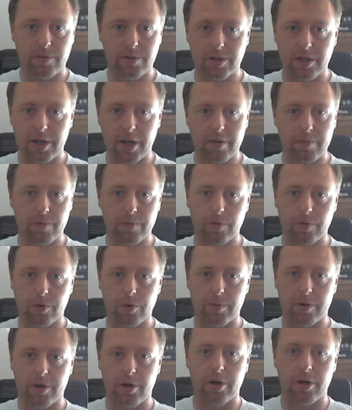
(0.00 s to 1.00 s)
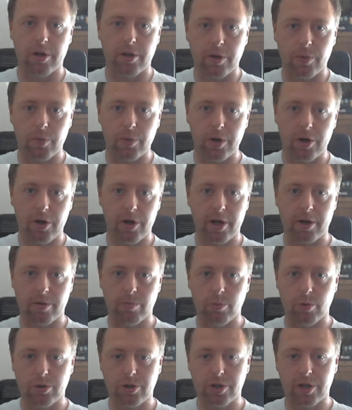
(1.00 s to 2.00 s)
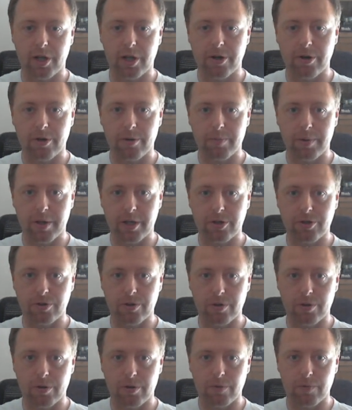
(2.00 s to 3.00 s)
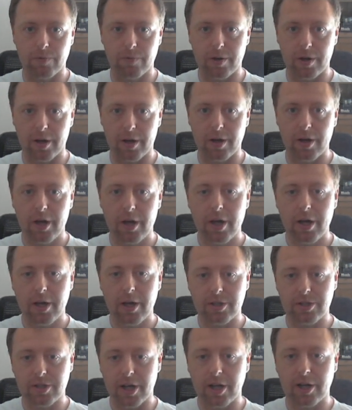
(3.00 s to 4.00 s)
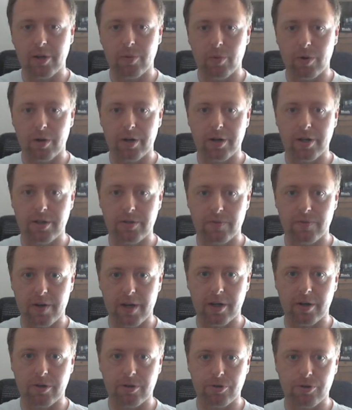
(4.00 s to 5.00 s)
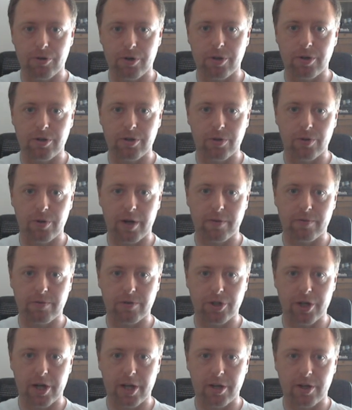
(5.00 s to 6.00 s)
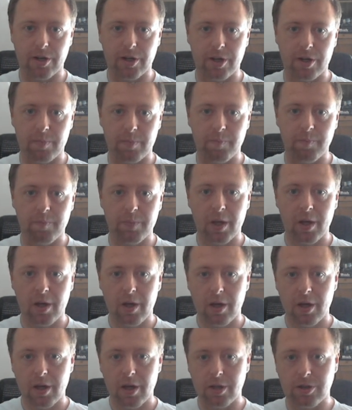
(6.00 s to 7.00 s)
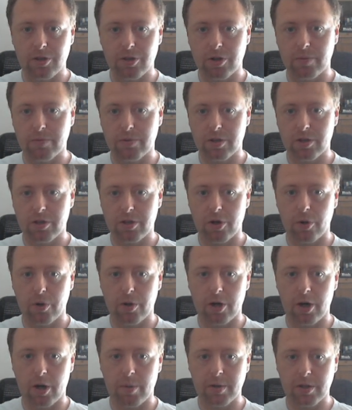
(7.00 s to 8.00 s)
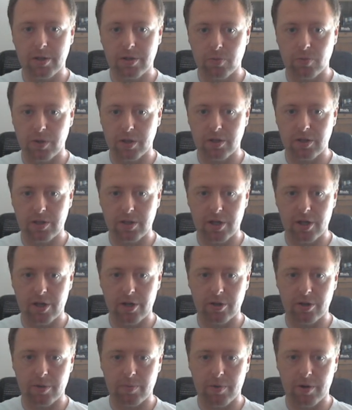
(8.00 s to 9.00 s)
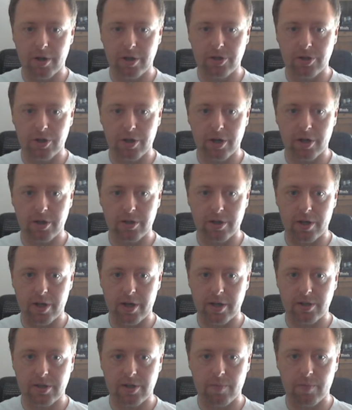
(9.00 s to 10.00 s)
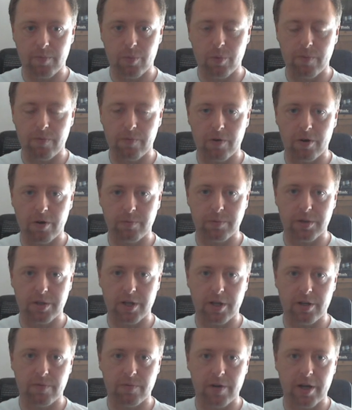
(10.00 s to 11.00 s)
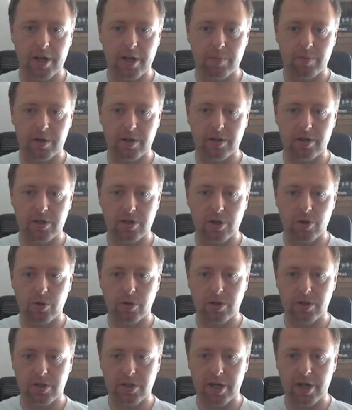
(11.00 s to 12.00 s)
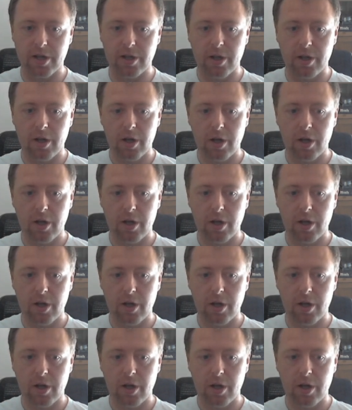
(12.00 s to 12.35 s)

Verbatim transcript: to David for coming on. I think we all had a much clearer picture of uh, exactly what it is Vega are trying to do after chatting to him. In terms of the tokenomics, we can see here the pie chart, 7.5% uh, available in the token sale,